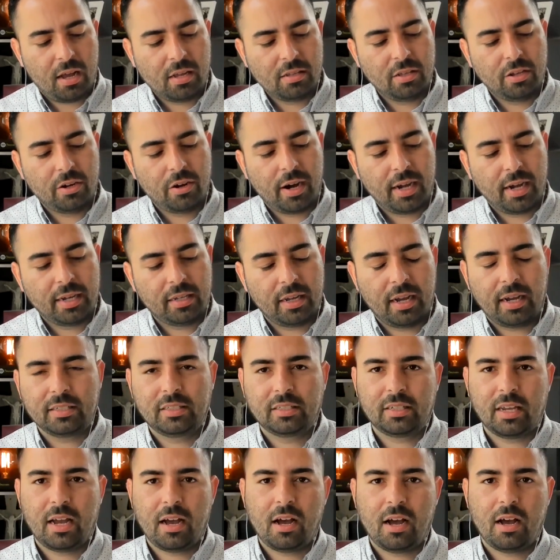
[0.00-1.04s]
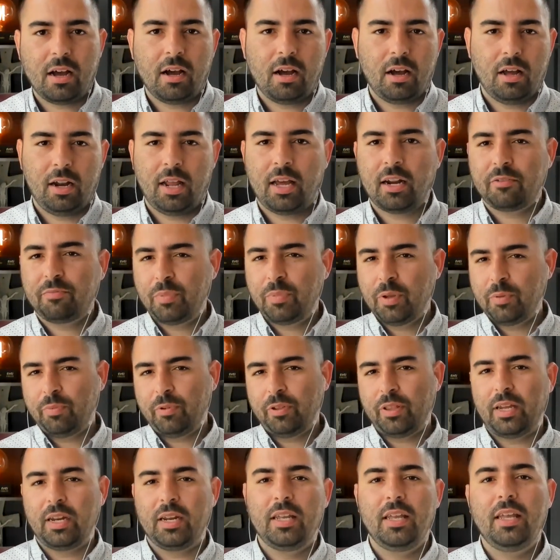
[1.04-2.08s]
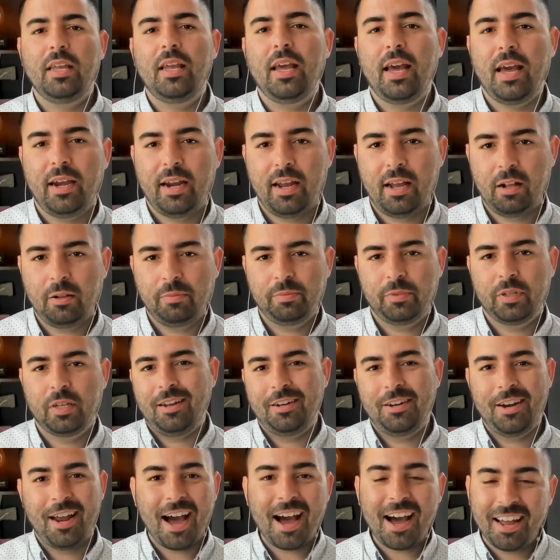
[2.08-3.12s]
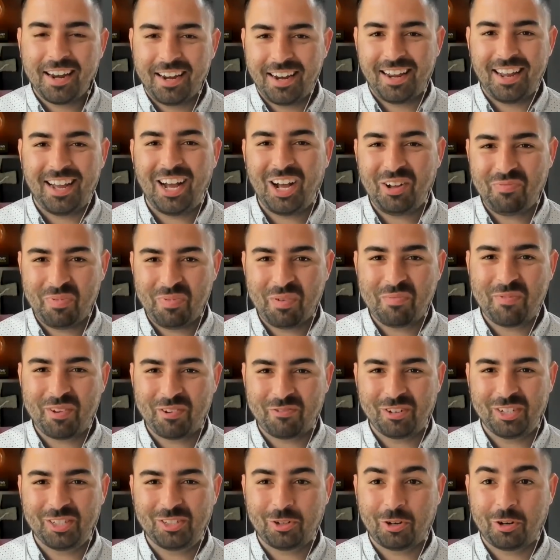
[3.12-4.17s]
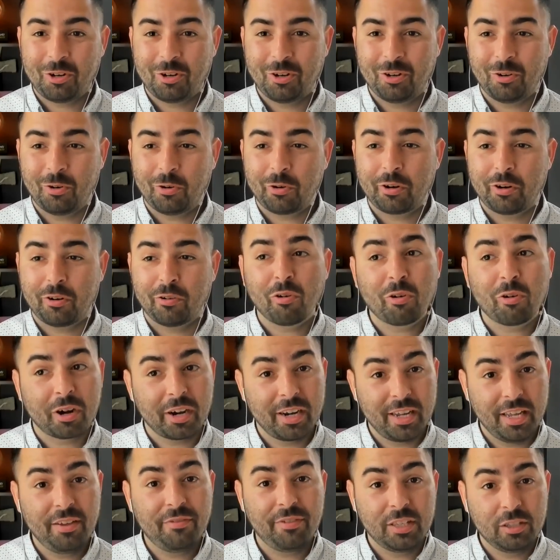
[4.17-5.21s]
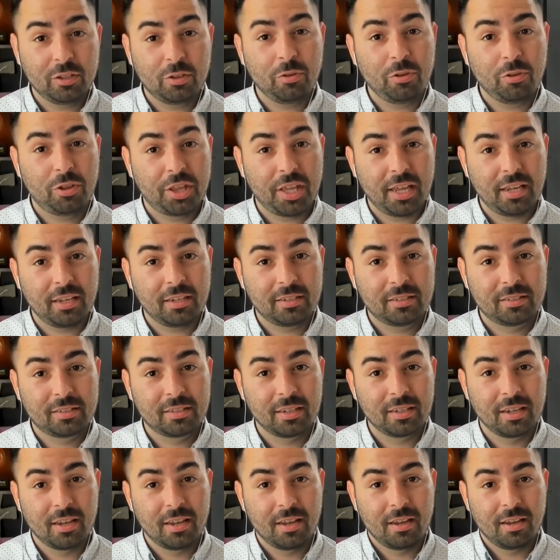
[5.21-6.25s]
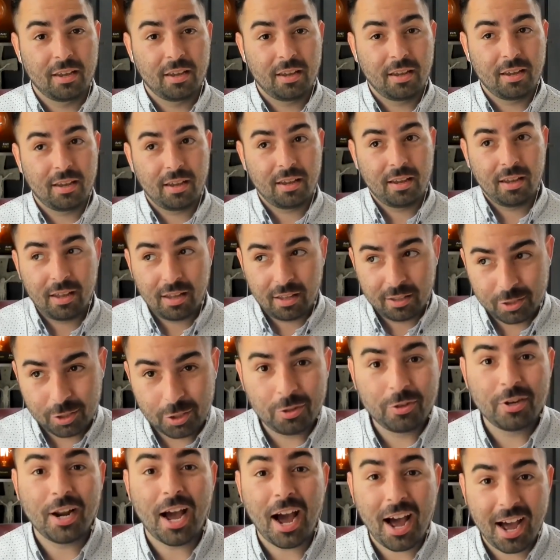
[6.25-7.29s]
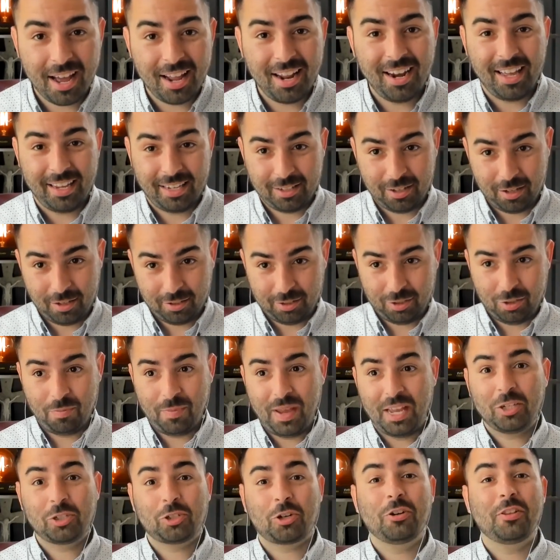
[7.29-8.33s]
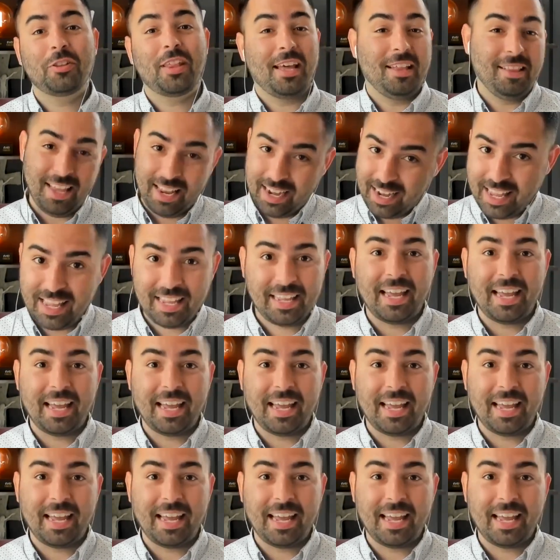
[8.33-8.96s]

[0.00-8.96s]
I saw a lot of people that he had helped not help him in return, or even do things to not, like, to make sure that he